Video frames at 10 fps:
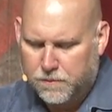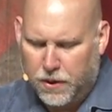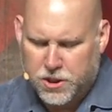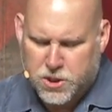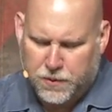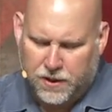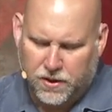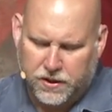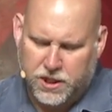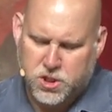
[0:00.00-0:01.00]
Punishment in
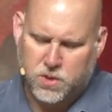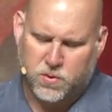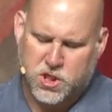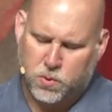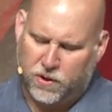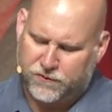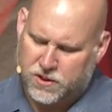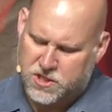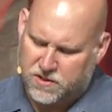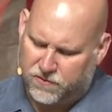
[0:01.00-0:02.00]
the legion was swift
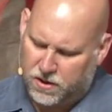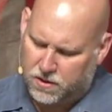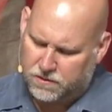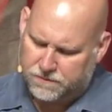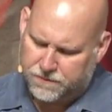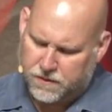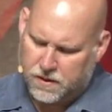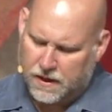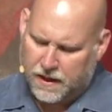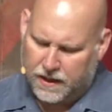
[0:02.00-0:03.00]
and severe,
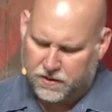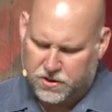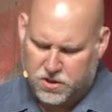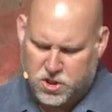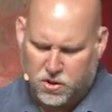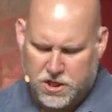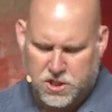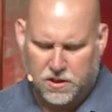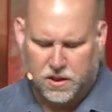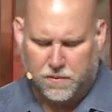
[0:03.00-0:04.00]
and at the
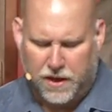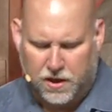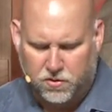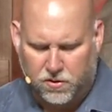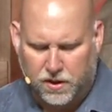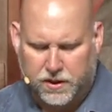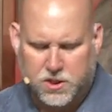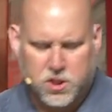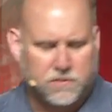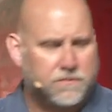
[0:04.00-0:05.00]
discretion of the commander of the
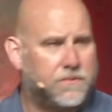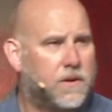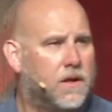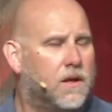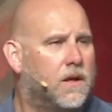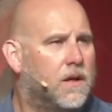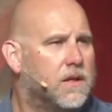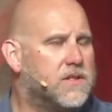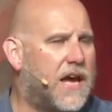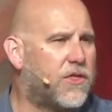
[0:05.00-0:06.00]
legion.
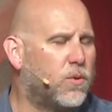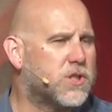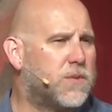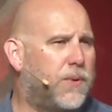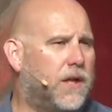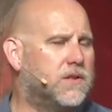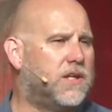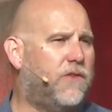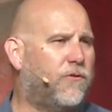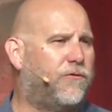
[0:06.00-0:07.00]
Death was the
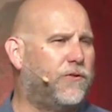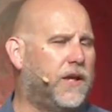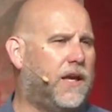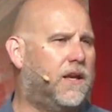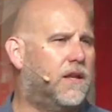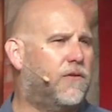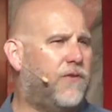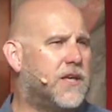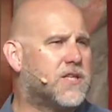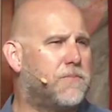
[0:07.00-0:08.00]
penalty for fleeing in the
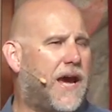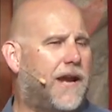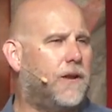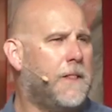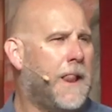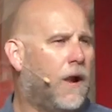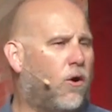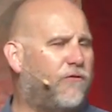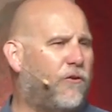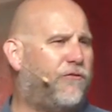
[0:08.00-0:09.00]
face of battle
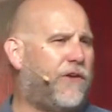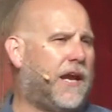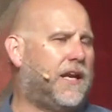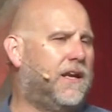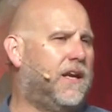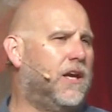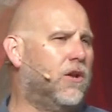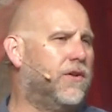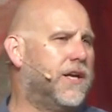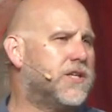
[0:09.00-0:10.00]
or for feigning
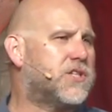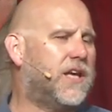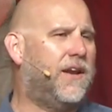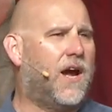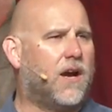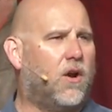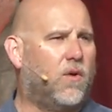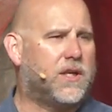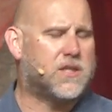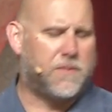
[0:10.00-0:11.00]
illness and not
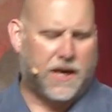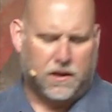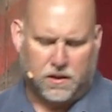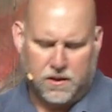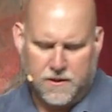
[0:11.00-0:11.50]
going to battle.